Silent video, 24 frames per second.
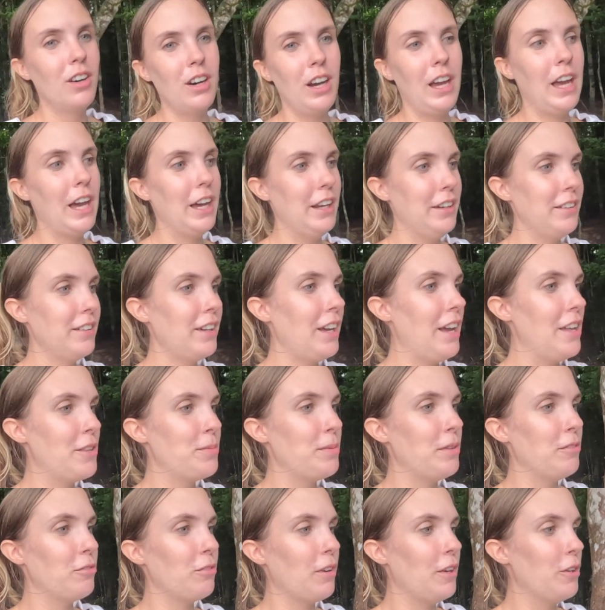and it's
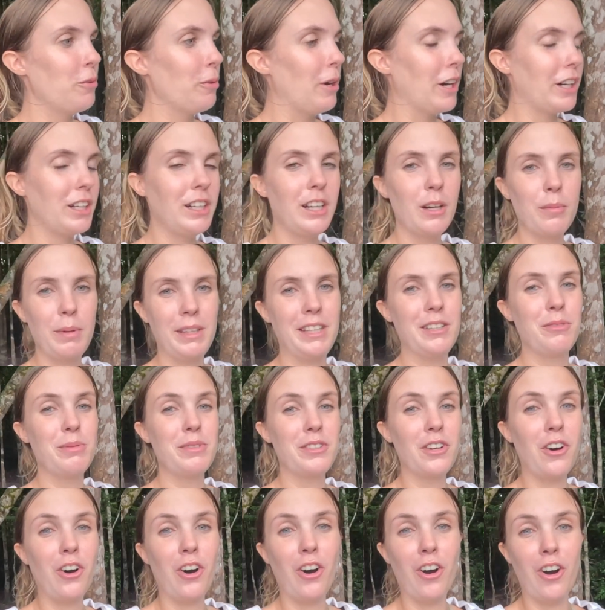been fun walking here, but this was
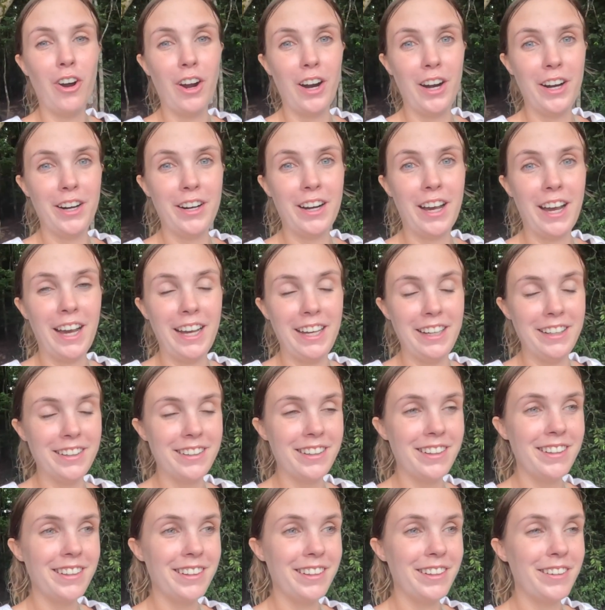a hard hike.
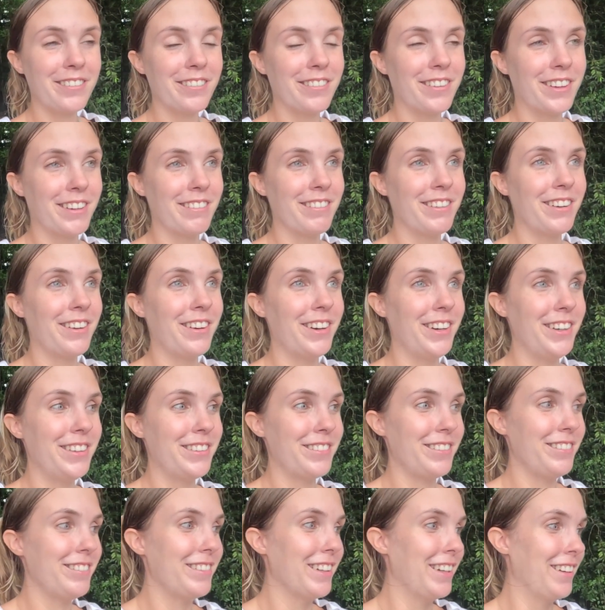Like one of the
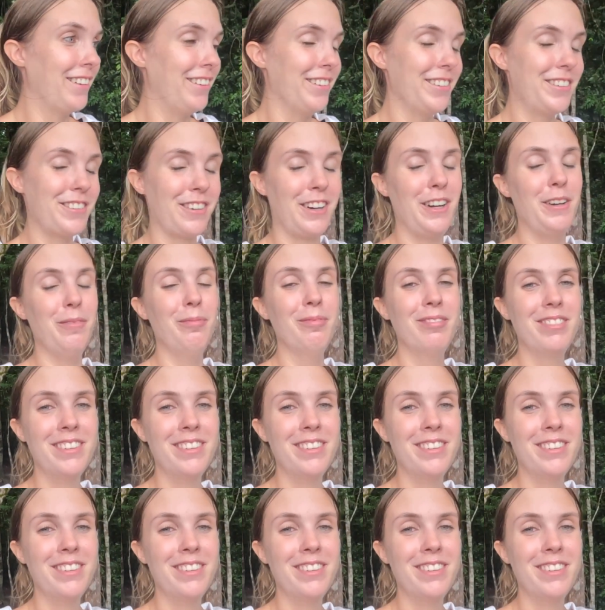hardest we've done all trip.